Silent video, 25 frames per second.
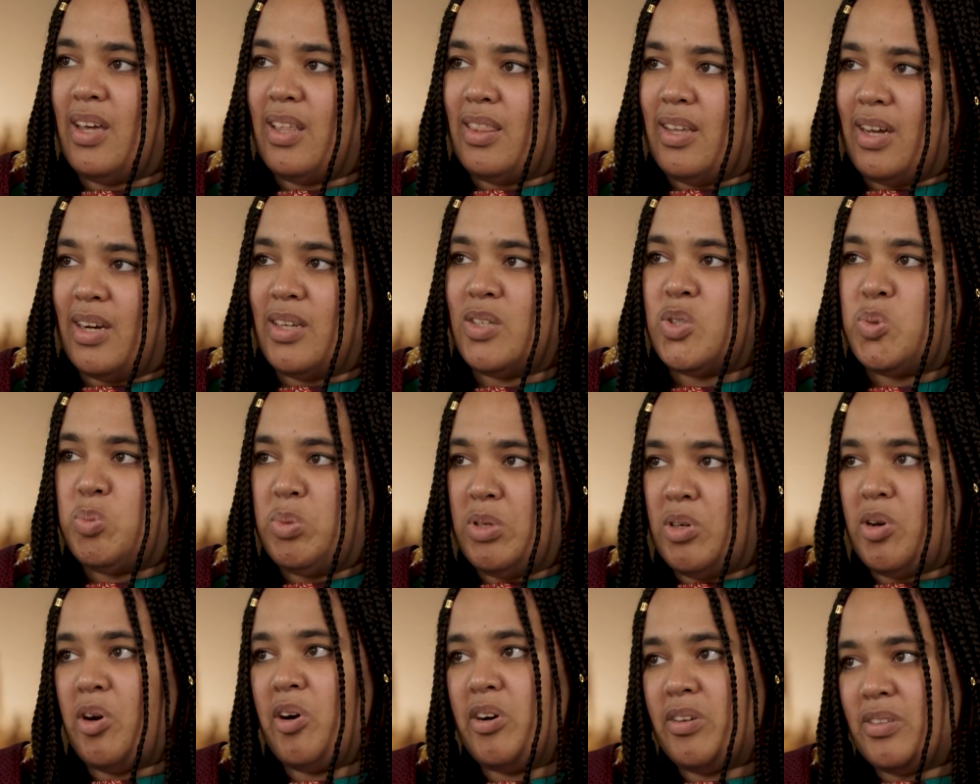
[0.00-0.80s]
that is
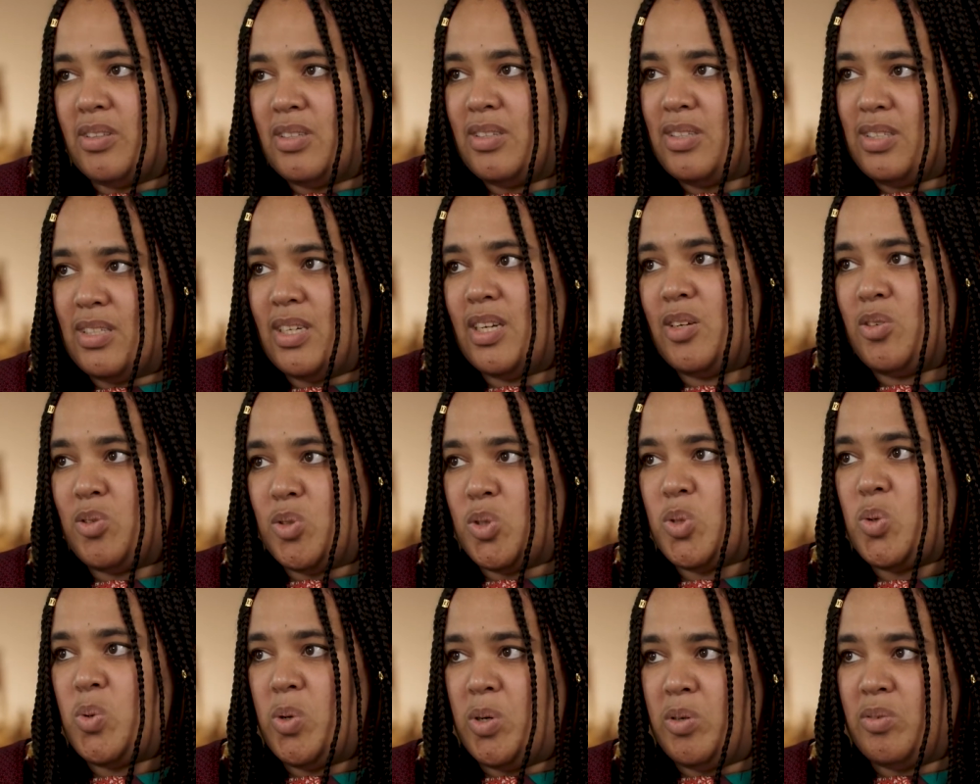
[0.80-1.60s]
beyond the
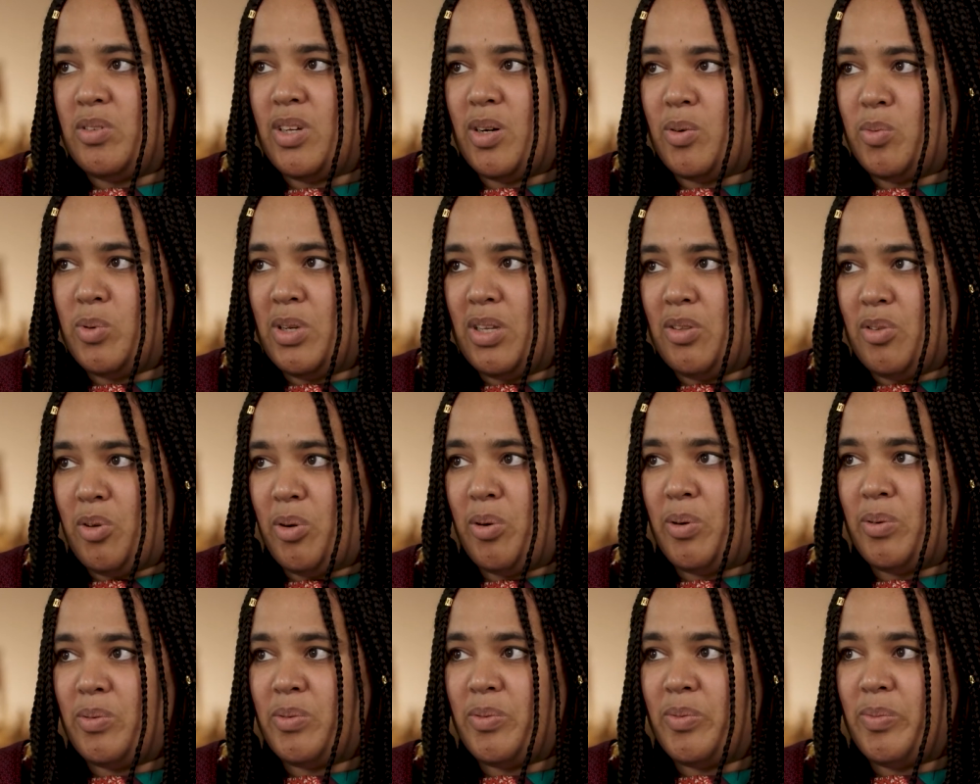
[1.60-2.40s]
status quo that we
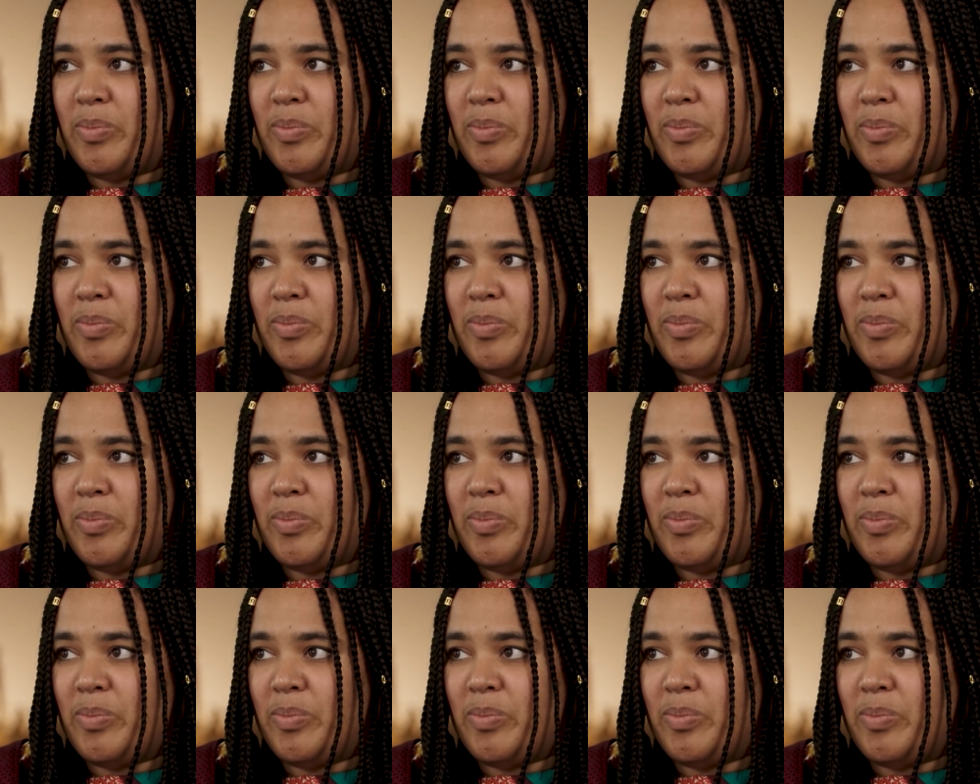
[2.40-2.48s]
know.